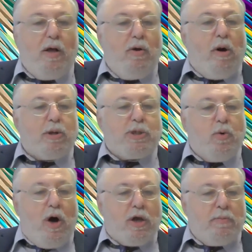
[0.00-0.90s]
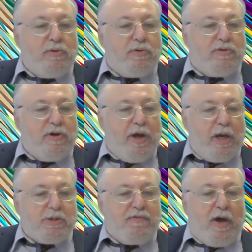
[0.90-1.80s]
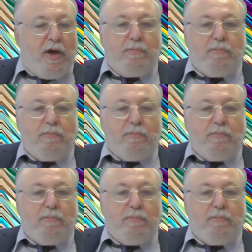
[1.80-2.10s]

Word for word: also welcome you to today's event.